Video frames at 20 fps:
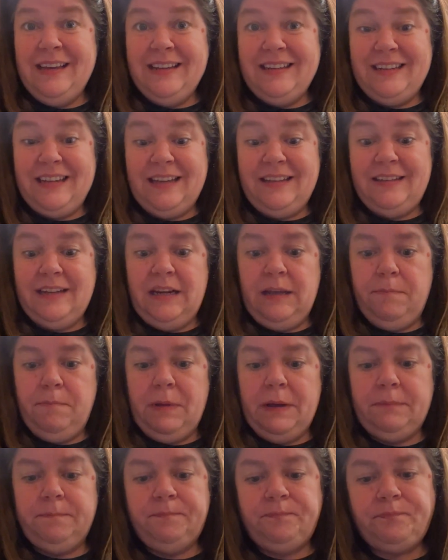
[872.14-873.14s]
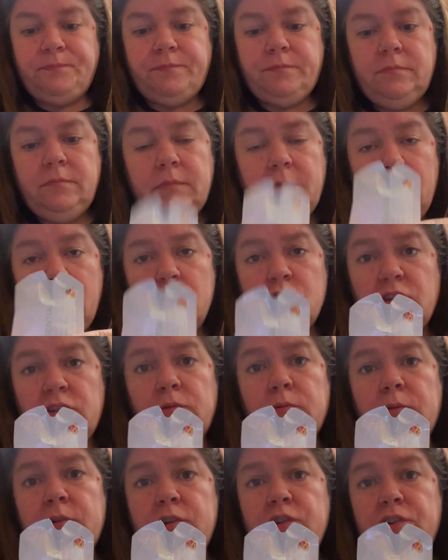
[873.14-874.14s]
takes it in. But I just
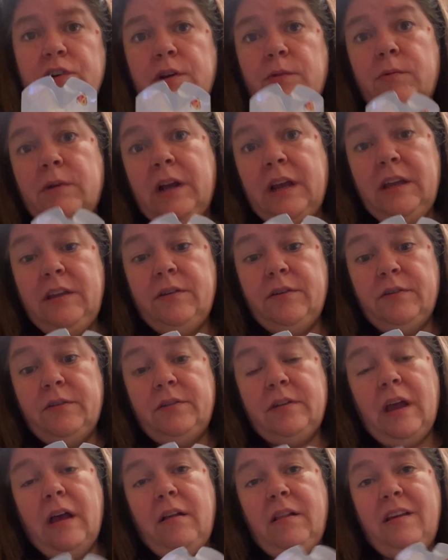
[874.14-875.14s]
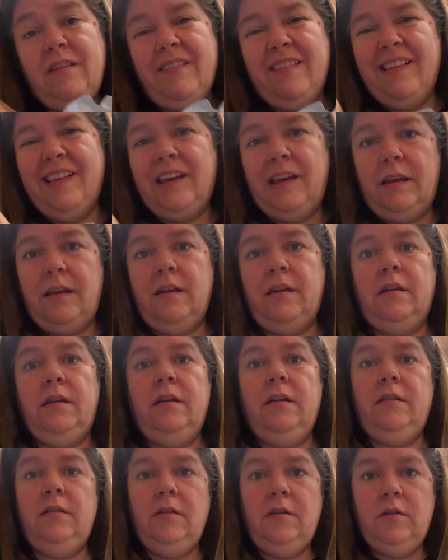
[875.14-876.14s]
wanted to share what I use. I'll leave a link
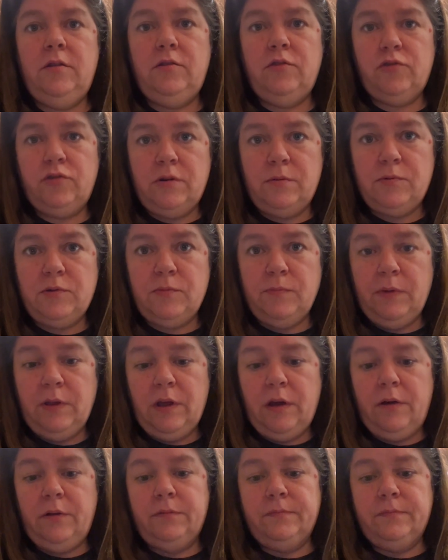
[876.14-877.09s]
in the description below.